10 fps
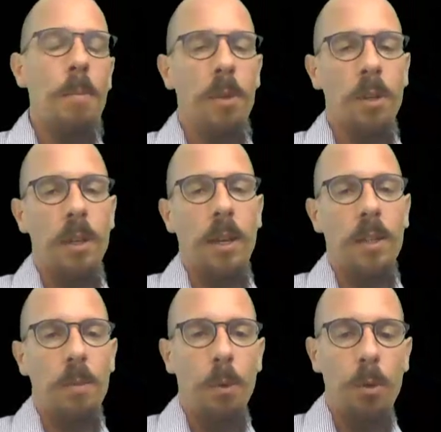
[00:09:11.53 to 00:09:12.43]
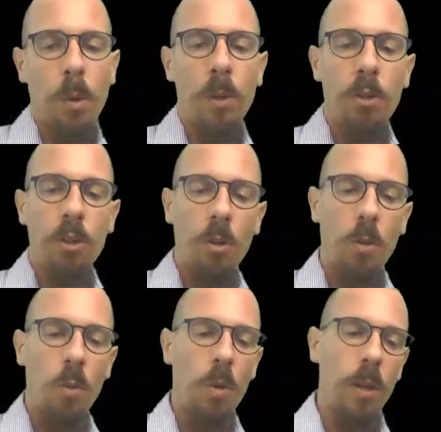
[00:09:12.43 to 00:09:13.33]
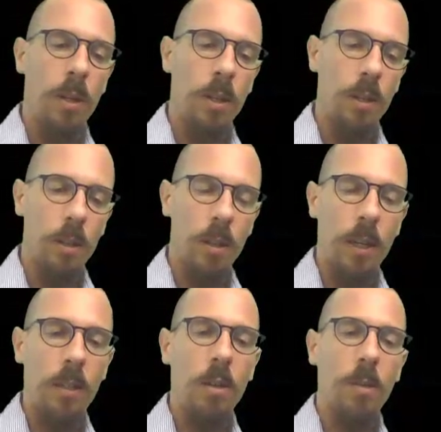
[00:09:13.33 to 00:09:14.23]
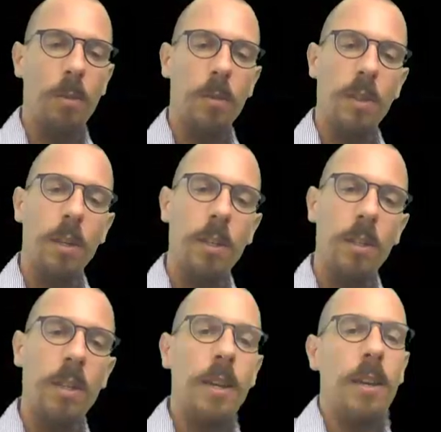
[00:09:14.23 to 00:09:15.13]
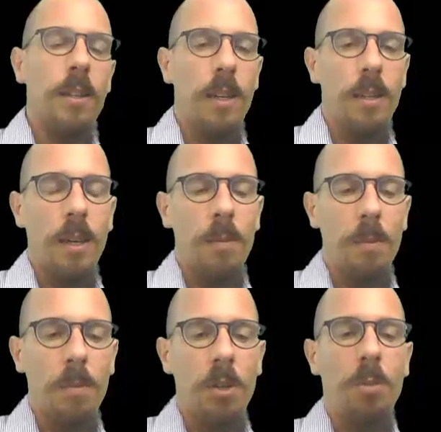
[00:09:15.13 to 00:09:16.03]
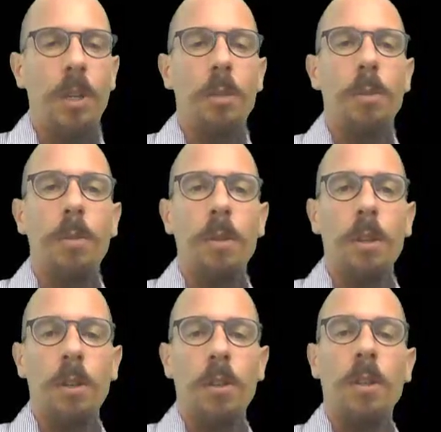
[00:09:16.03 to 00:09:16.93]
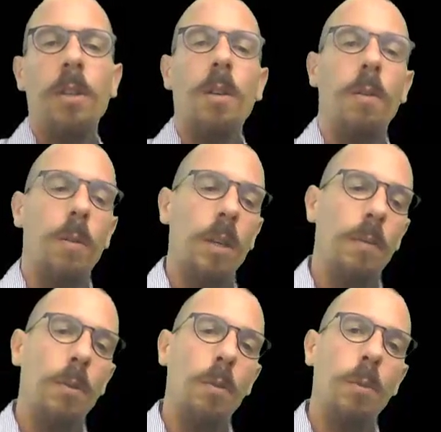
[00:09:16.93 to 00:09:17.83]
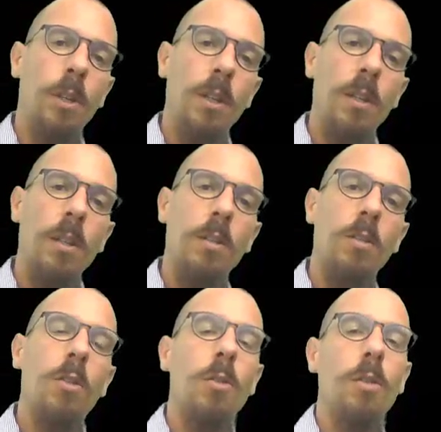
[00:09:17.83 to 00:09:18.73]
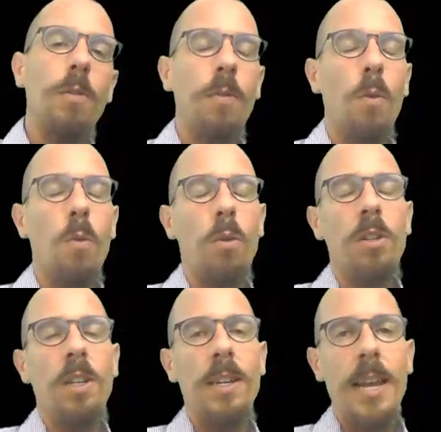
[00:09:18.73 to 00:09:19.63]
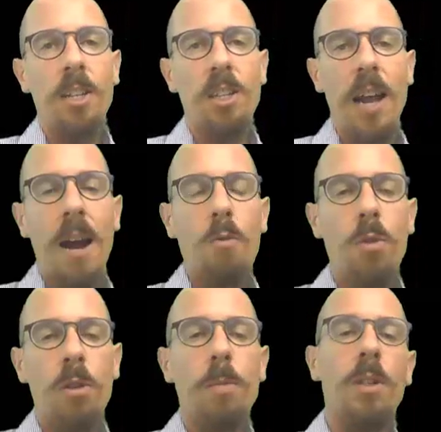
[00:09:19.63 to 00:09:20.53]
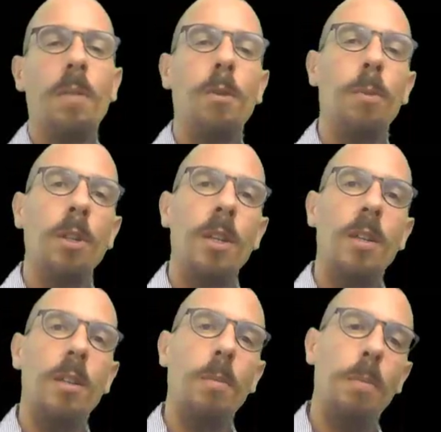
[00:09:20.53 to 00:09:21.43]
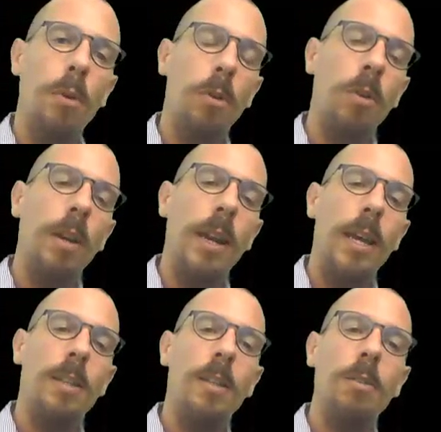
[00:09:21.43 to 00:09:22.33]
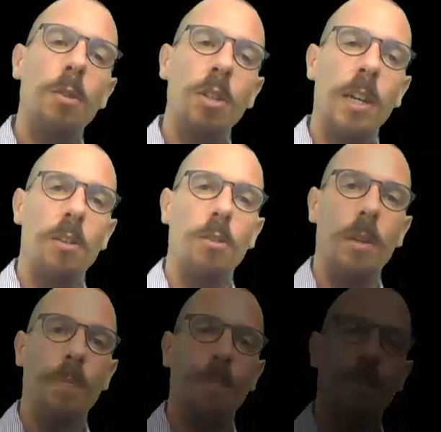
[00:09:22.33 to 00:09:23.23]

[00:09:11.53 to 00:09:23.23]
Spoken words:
But as Benoit will show in the next couple of slides, that can be much better done or if you predict it not for the next hour, but if you predict it per landing trajectory.